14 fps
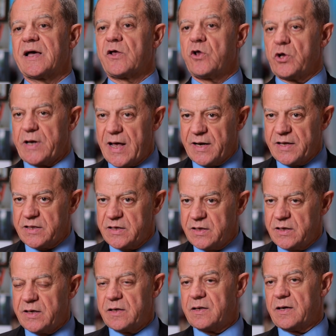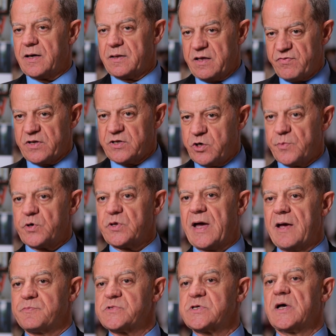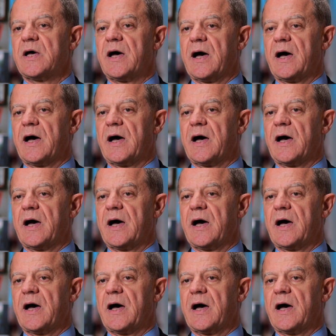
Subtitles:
the clonality in different tumor types